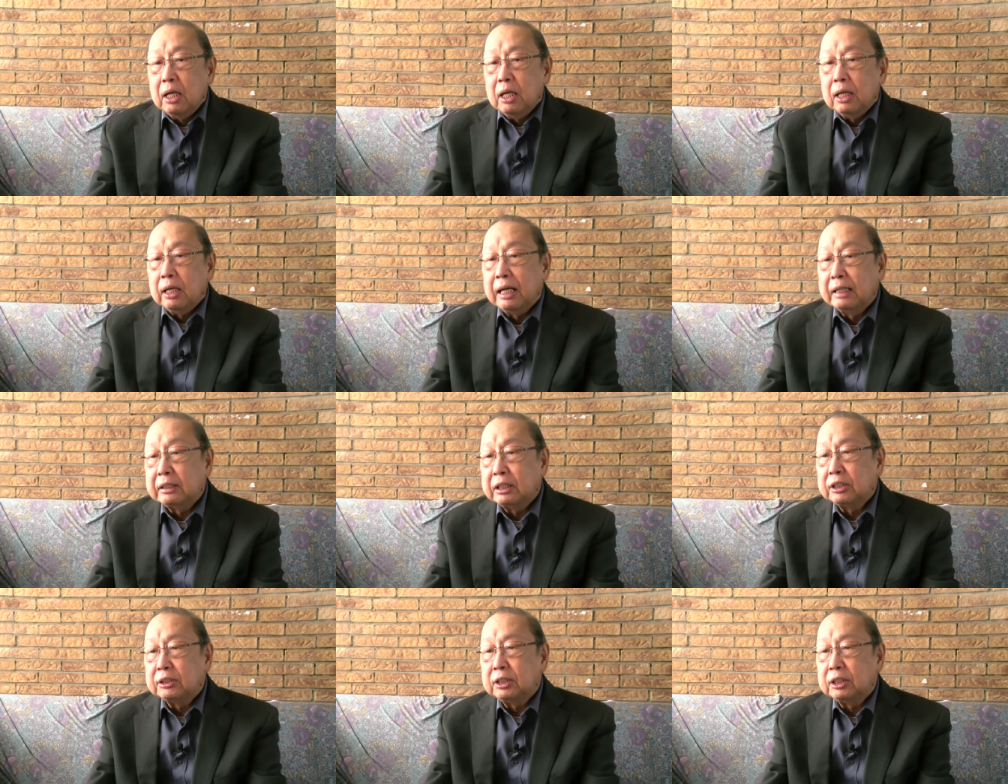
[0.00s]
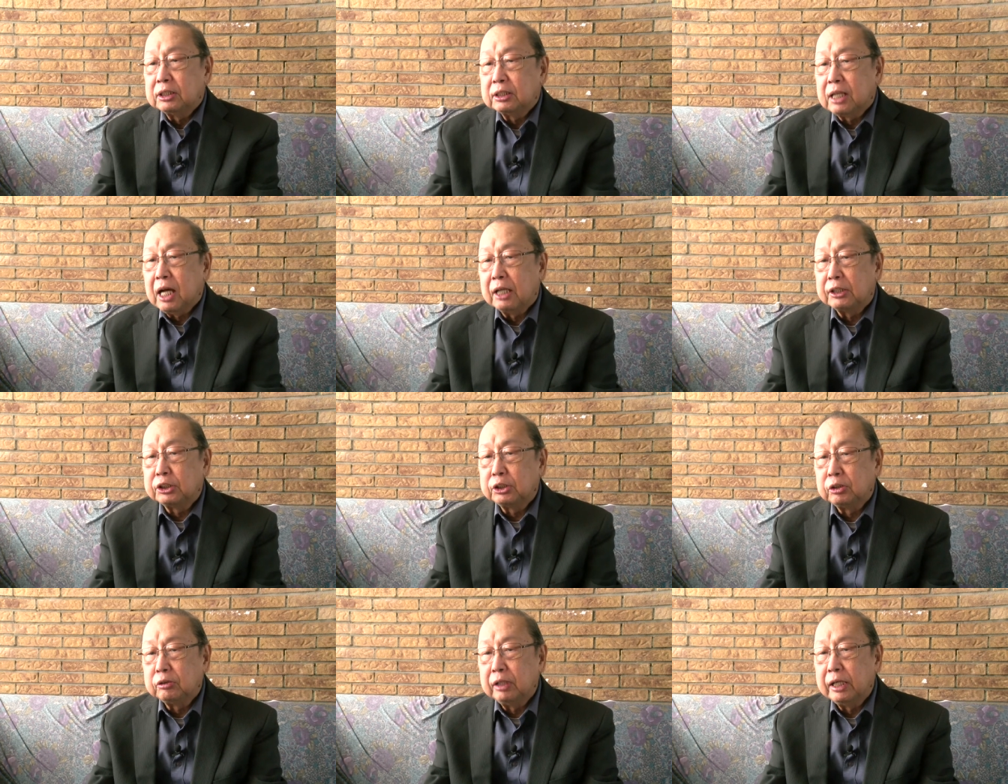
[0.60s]
Let us
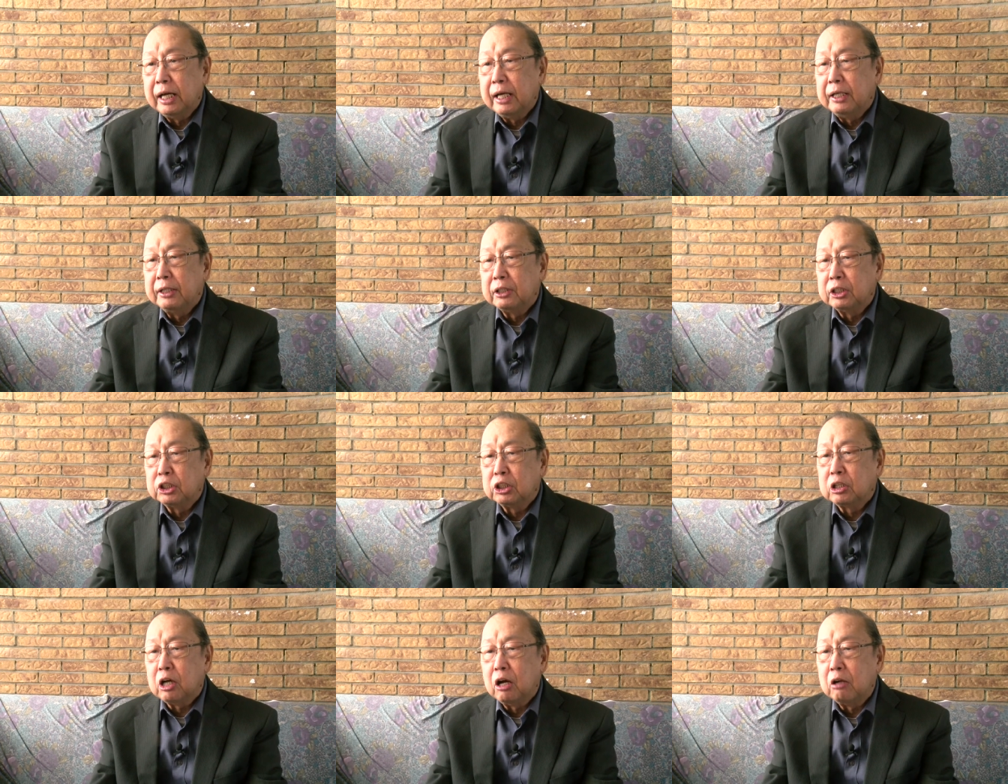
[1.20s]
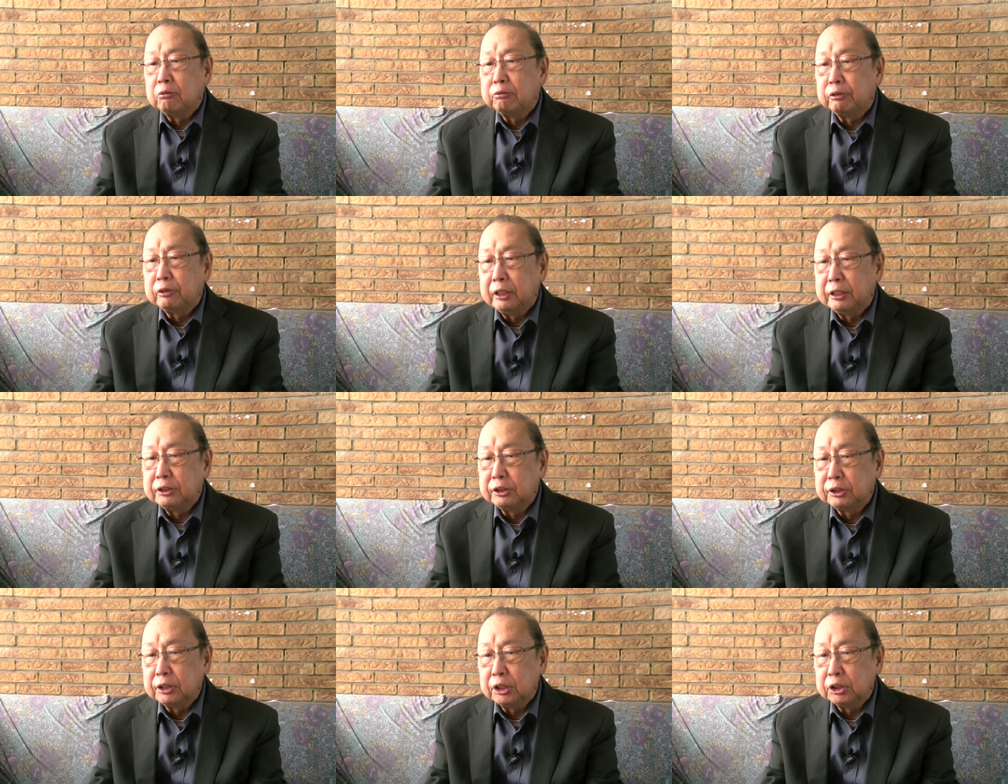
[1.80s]
discuss today in this
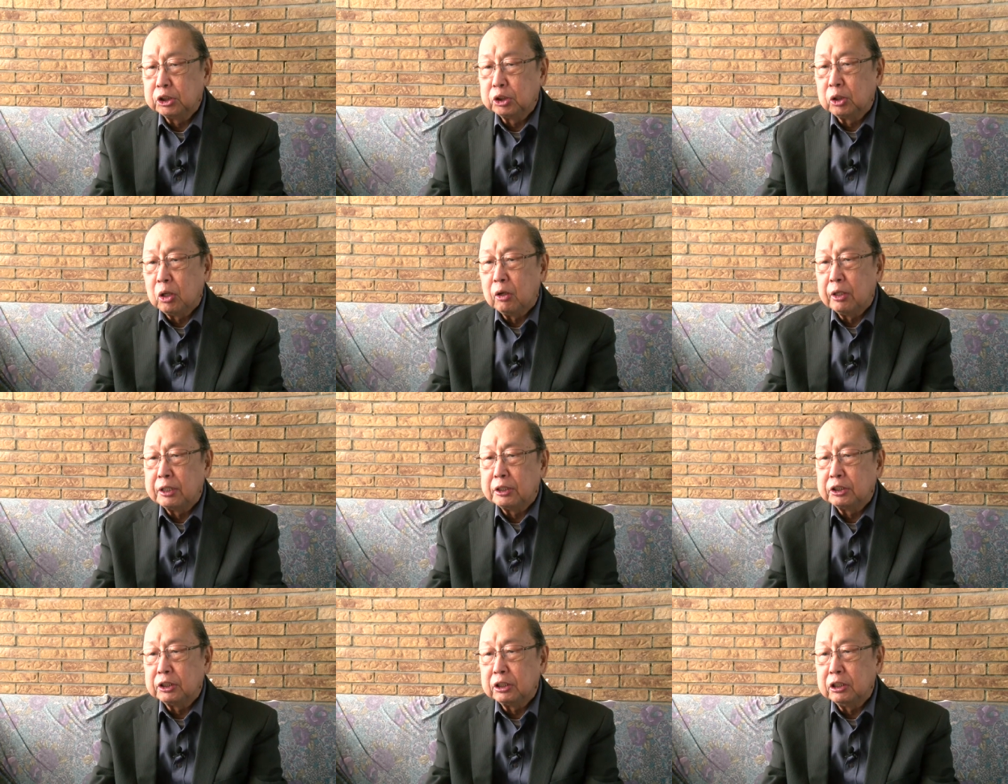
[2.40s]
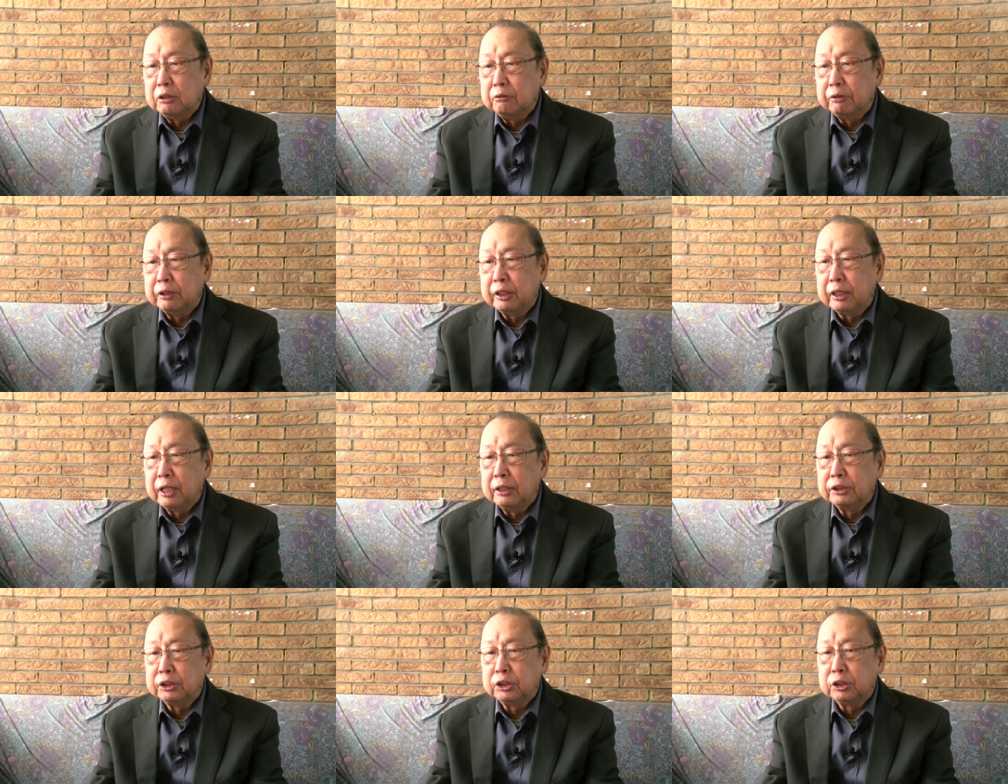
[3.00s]
conference the historic
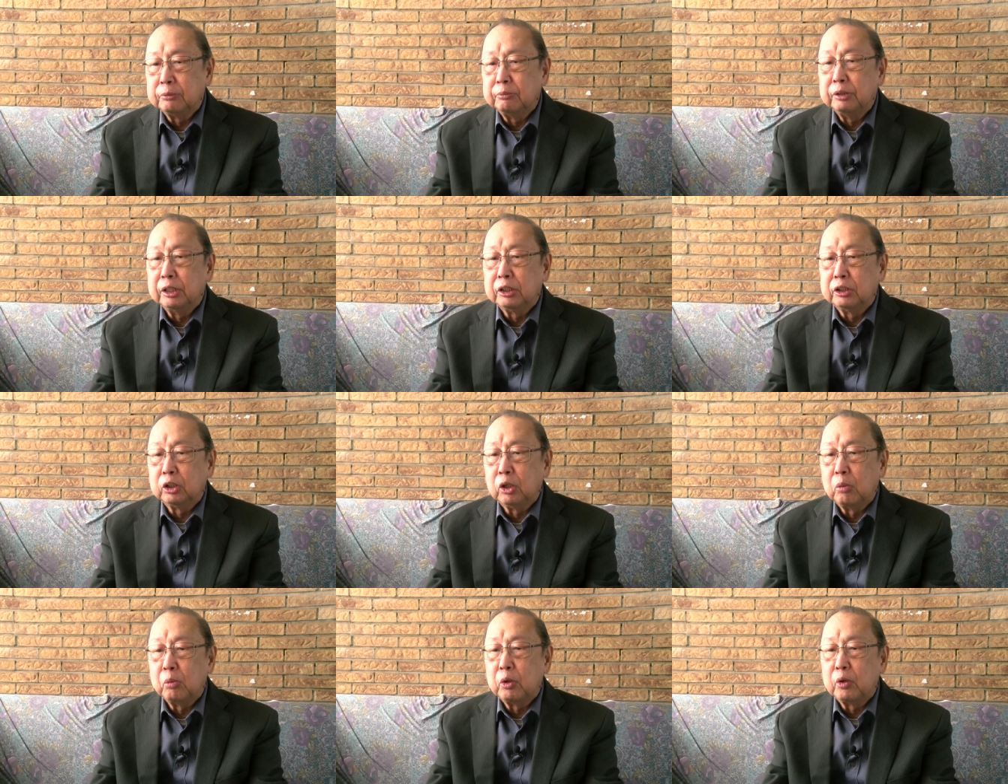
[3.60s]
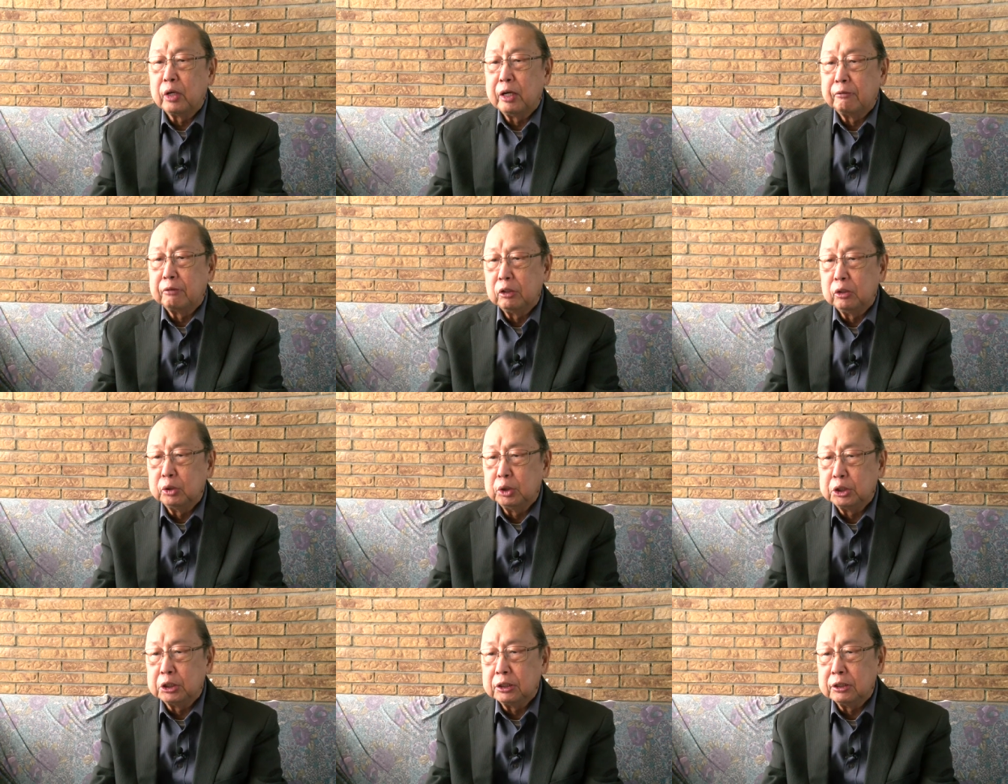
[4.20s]
significance of the October
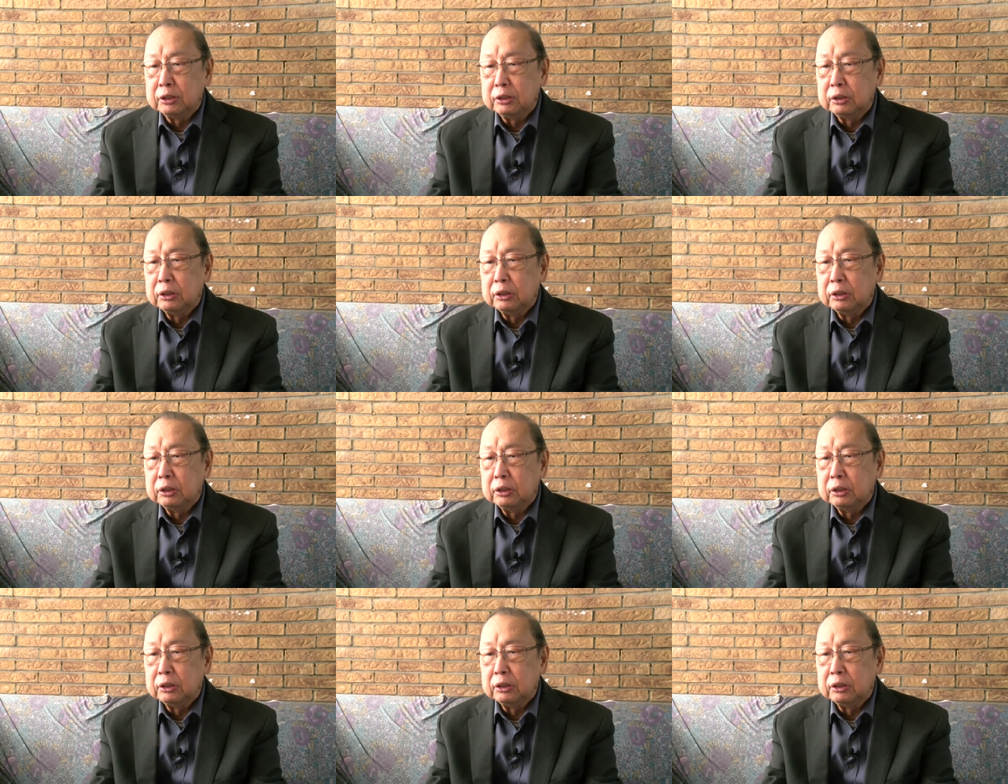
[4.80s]
Revolution,